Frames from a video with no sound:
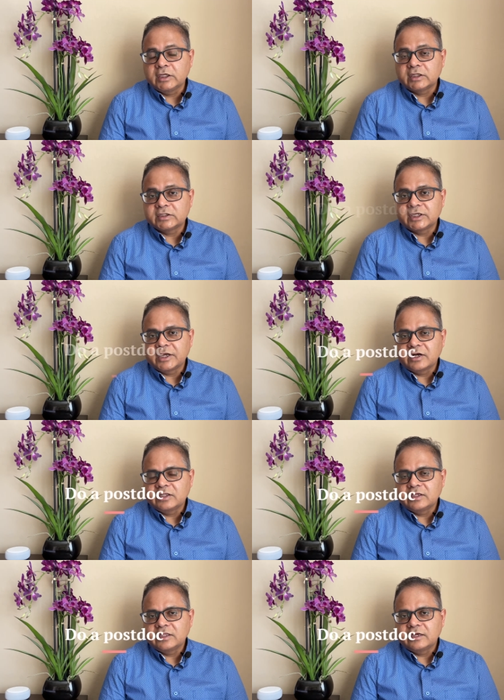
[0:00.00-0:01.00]
The second
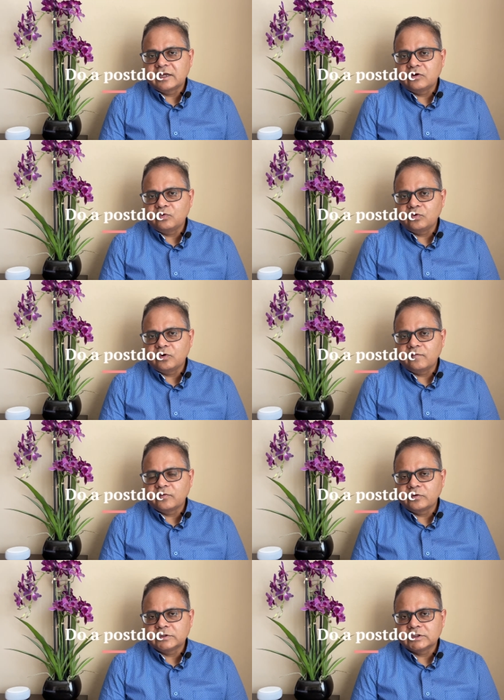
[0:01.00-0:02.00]
thing they can do, of
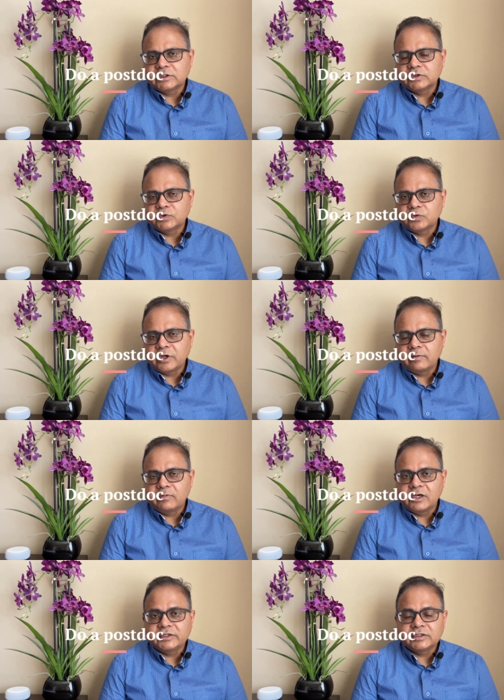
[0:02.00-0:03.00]
course, is to
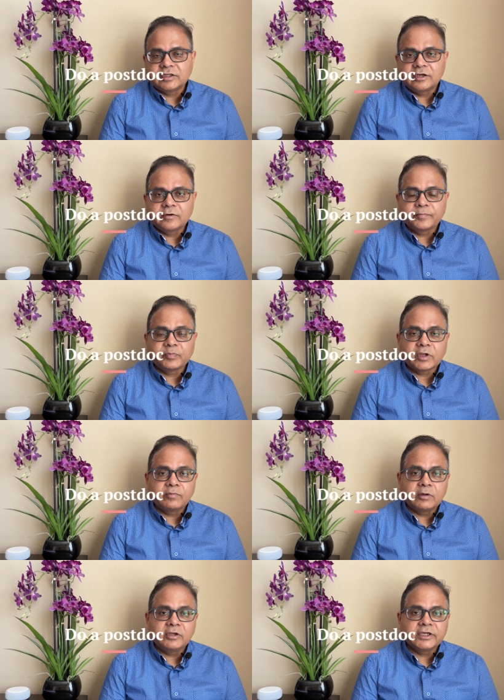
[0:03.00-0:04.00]
embellish their
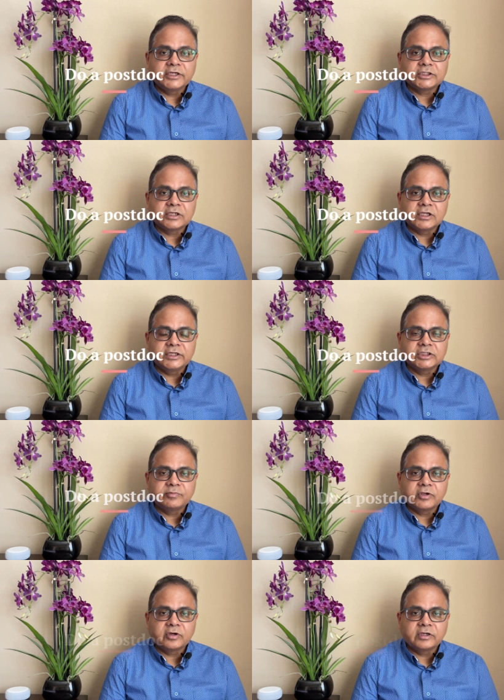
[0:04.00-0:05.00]
publication list,
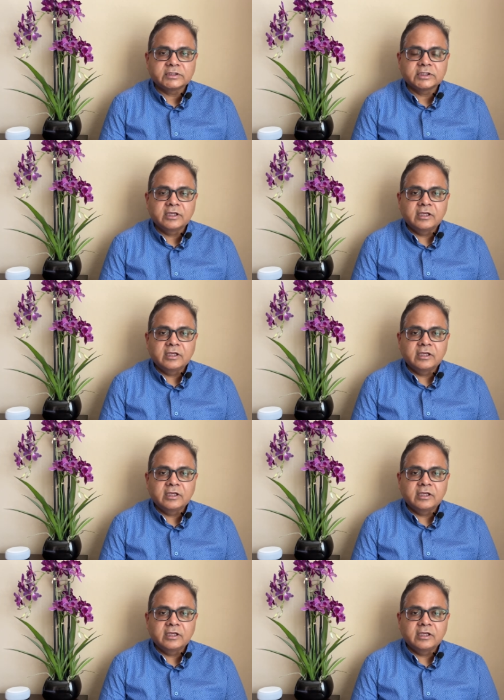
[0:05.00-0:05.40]
because